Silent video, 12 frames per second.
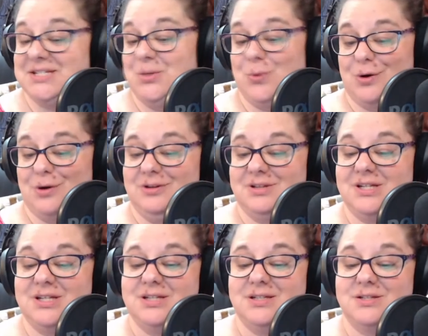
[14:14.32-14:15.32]
World
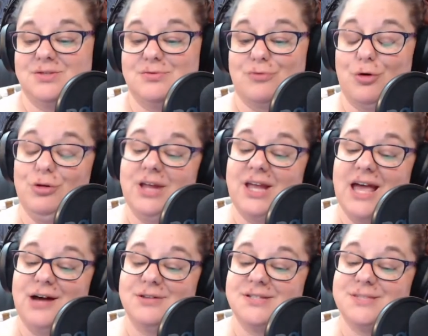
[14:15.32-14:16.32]
is rolling
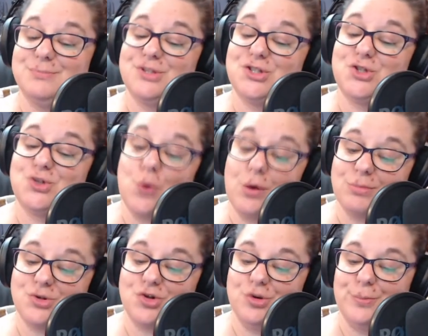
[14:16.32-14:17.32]
out some
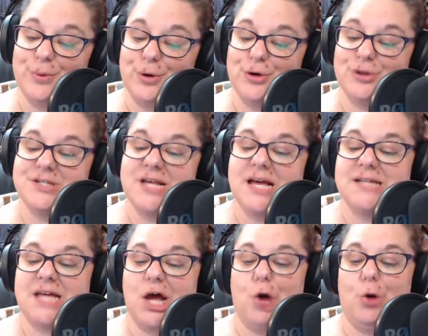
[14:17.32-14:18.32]
stormtroopers
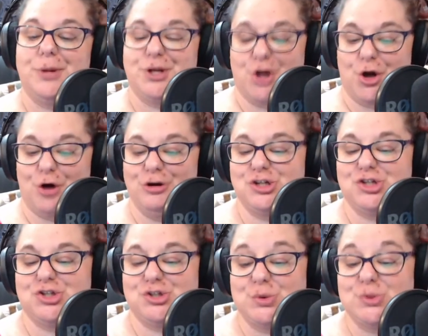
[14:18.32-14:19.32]
to help encourage
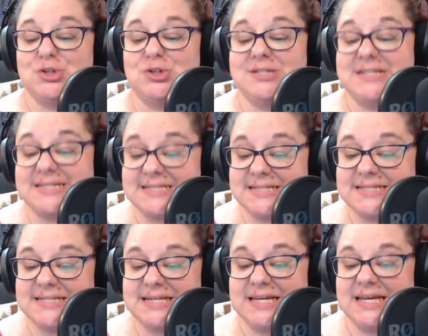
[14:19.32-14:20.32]
social
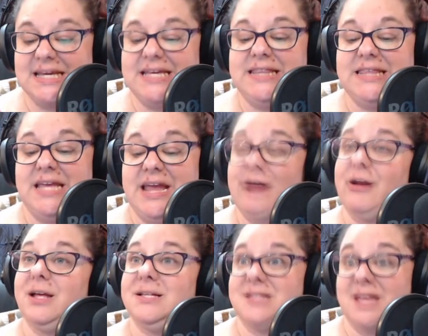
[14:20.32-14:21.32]
distancing in the
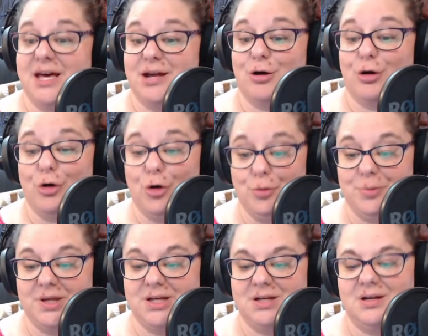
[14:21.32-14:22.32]
areas that are
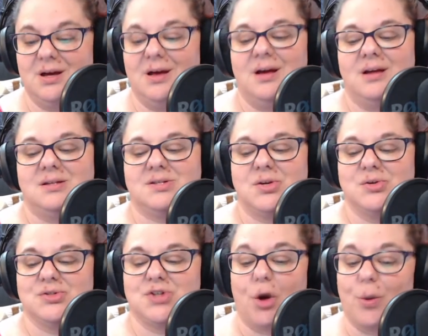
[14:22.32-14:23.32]
open. So
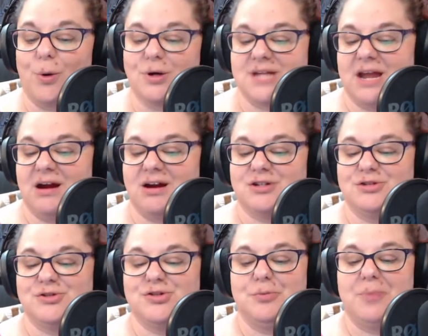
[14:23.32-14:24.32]
Star Wars
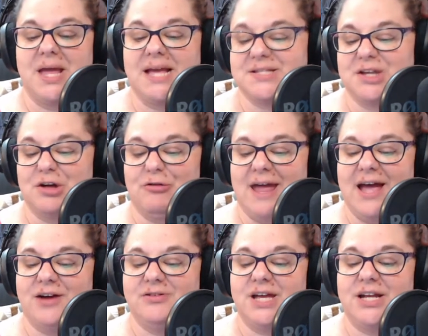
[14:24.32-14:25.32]
characters are pacing
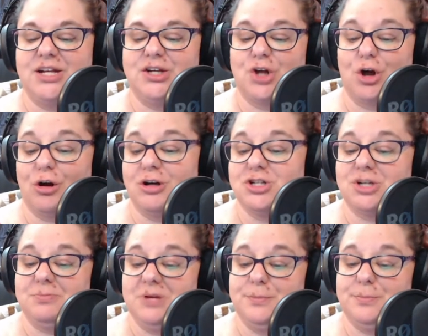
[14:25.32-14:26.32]
around and encouraging
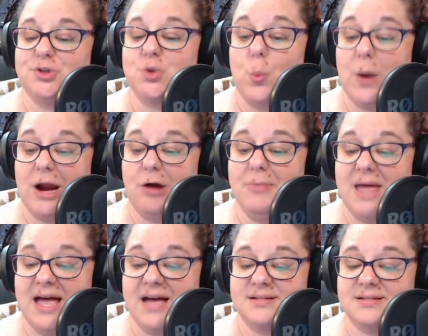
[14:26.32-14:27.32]
people to wear
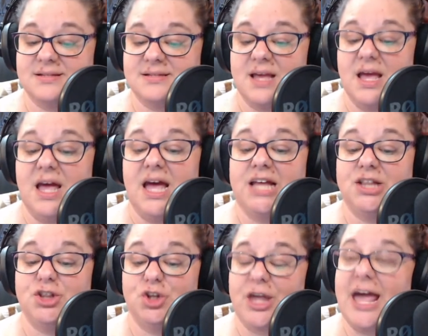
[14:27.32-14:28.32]
masks
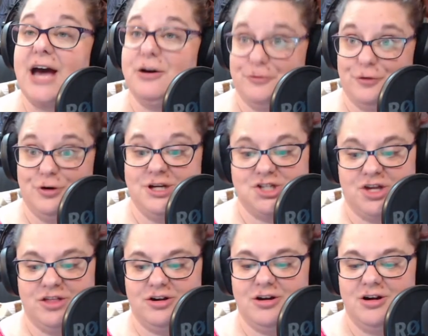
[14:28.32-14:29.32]
and look out for each
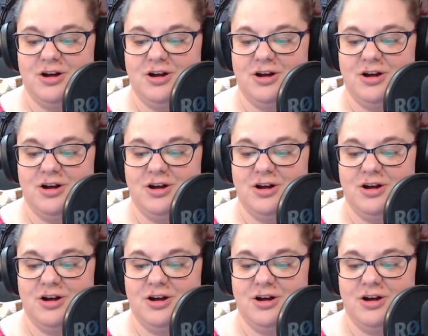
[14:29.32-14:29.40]
other.